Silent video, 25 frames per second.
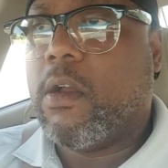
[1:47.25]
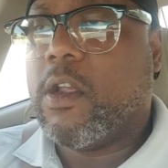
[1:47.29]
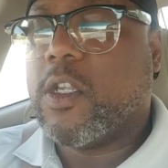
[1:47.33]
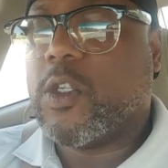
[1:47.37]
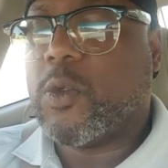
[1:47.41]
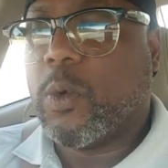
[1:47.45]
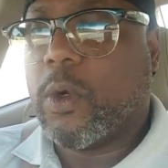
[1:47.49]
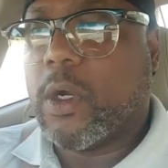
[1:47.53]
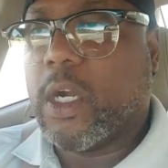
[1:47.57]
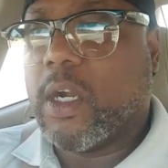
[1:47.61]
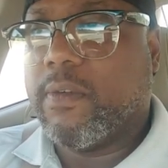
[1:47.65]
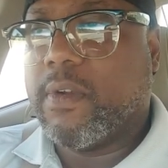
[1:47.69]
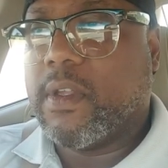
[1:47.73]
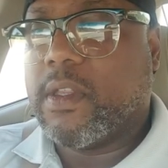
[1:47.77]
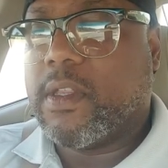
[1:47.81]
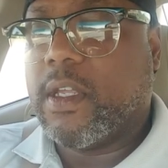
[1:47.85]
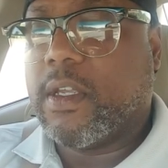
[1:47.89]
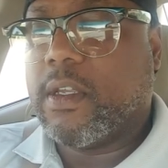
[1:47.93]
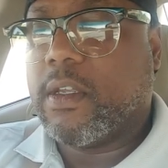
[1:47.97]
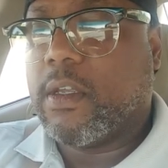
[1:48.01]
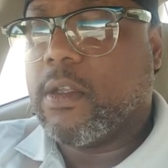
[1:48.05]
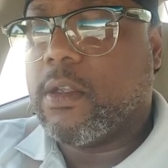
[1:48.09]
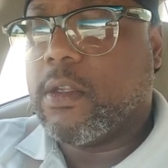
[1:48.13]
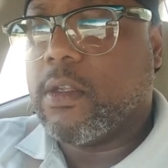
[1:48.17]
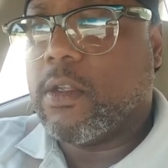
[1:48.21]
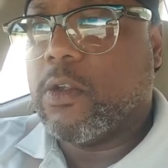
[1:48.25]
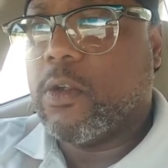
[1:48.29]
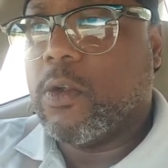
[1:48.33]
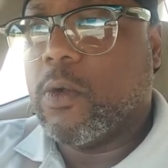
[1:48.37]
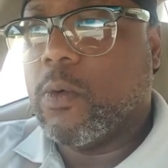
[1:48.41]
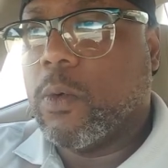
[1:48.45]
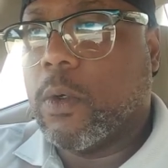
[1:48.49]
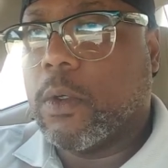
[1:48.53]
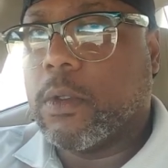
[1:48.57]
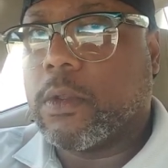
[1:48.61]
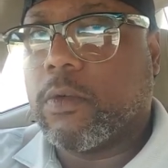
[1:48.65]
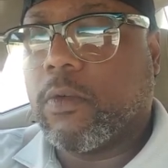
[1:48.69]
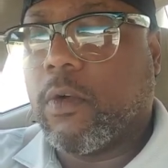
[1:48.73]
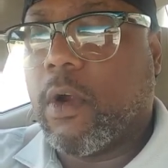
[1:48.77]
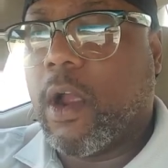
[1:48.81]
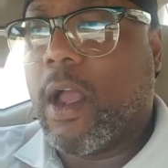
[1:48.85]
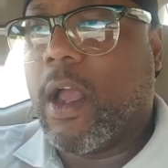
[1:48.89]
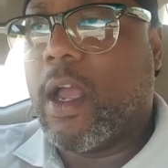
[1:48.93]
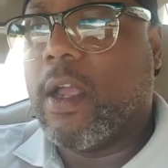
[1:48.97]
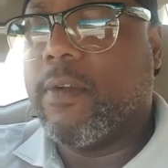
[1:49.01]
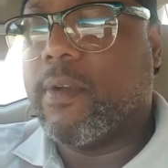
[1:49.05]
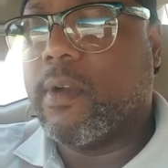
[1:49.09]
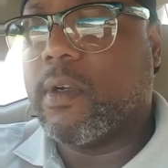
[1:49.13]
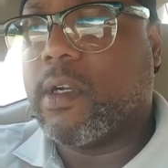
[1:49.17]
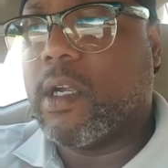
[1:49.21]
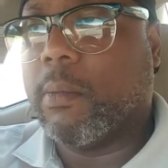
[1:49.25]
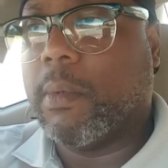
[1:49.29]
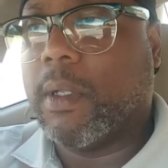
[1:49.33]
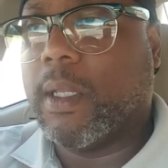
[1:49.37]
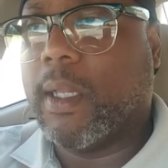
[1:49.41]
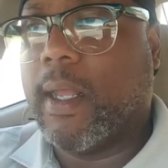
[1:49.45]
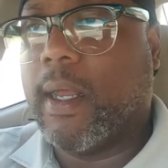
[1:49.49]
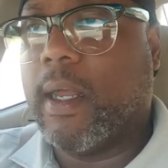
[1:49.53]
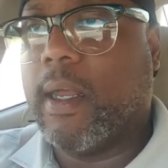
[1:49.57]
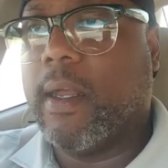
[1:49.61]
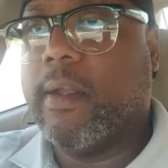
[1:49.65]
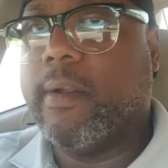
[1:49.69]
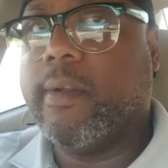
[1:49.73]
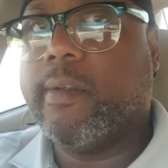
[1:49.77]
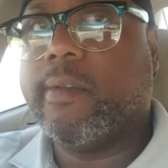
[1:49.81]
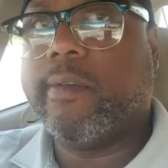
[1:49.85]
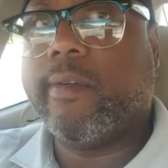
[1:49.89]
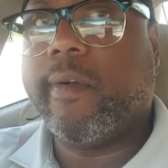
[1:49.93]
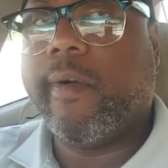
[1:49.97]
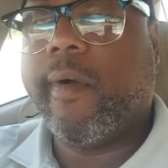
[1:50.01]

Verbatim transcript: is where everything in you will thrive and come alive.